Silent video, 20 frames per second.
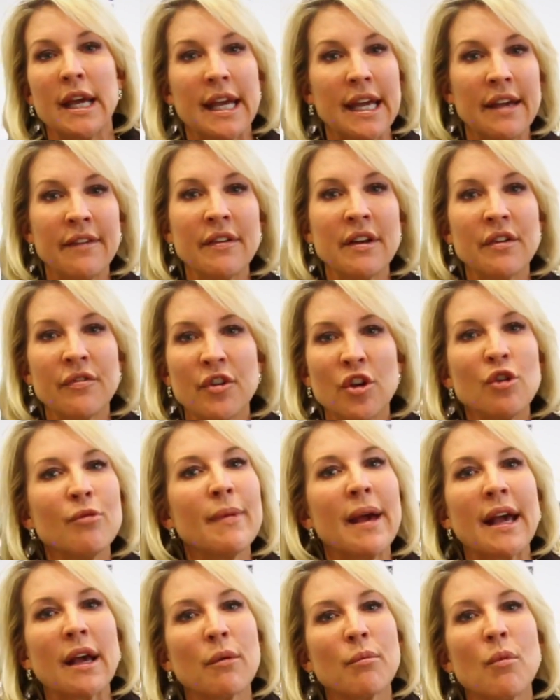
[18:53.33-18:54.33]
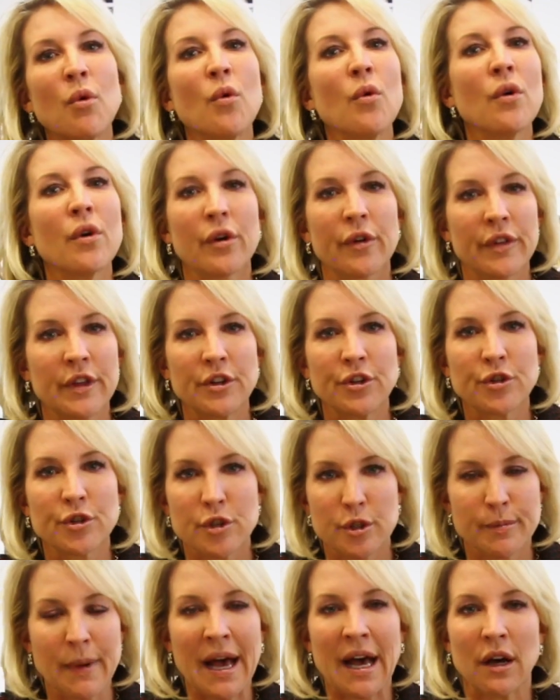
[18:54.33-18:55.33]
Even if you make more than your
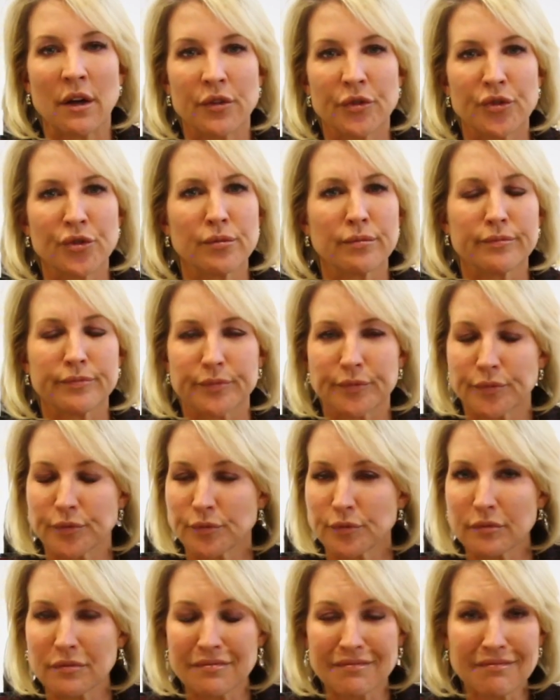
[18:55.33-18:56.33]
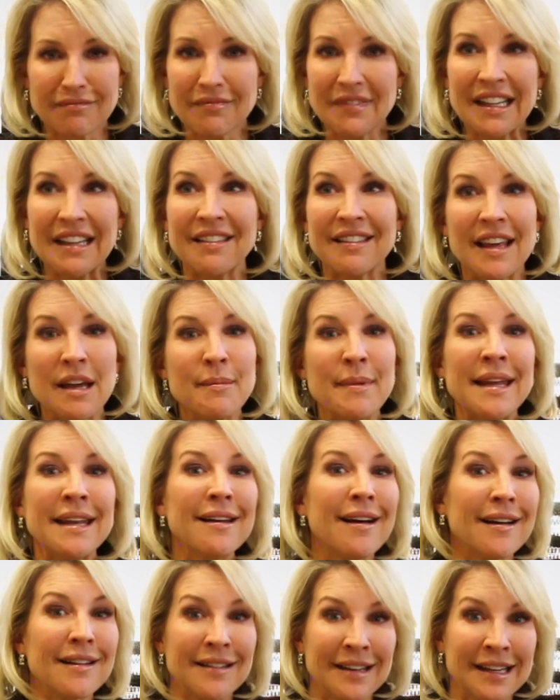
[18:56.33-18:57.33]
spouse, they may
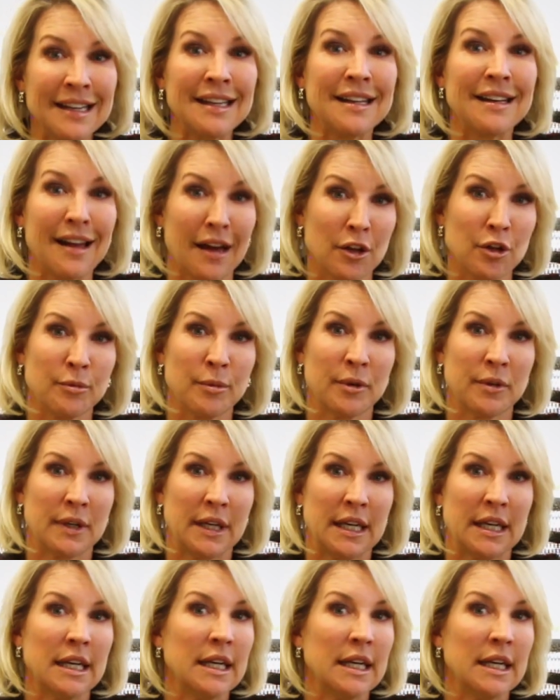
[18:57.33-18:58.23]
not need alimony.